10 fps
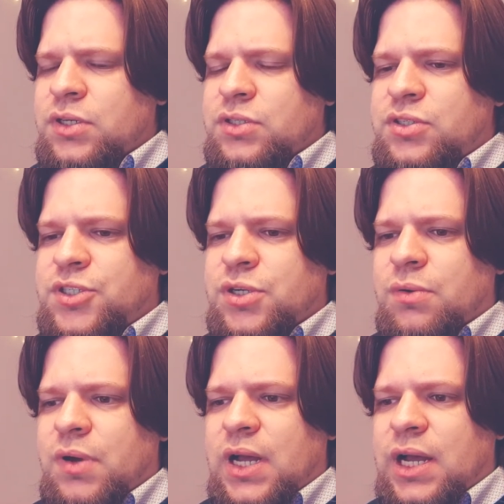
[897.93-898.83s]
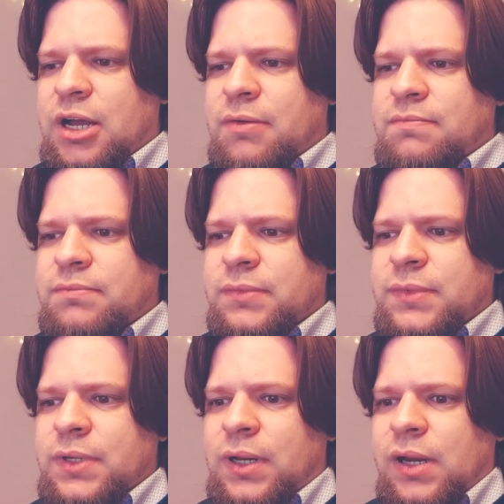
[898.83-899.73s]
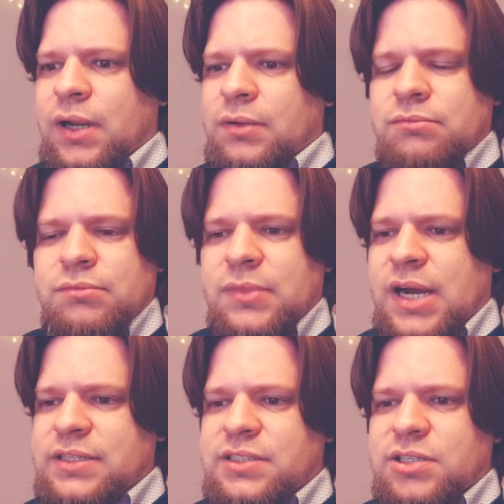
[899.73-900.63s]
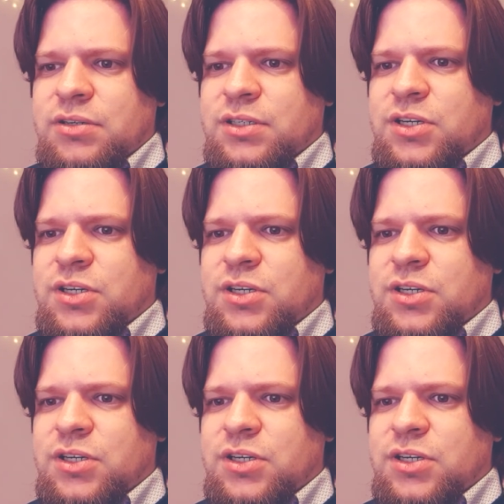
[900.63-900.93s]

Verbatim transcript: So um, I started